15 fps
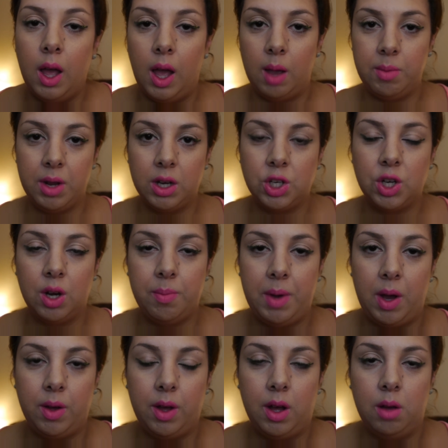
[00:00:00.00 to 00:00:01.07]
I'm not sure
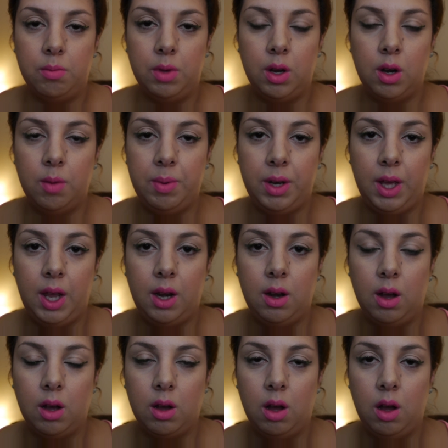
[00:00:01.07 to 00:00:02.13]
about
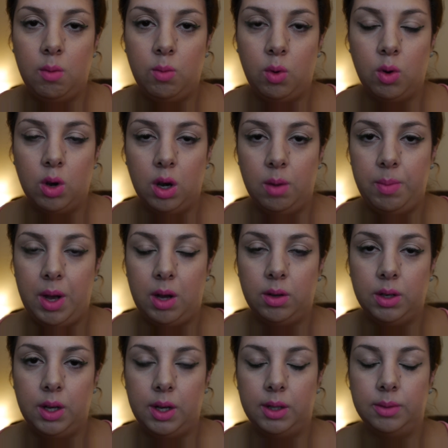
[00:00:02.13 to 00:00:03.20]
urbandecay.com or about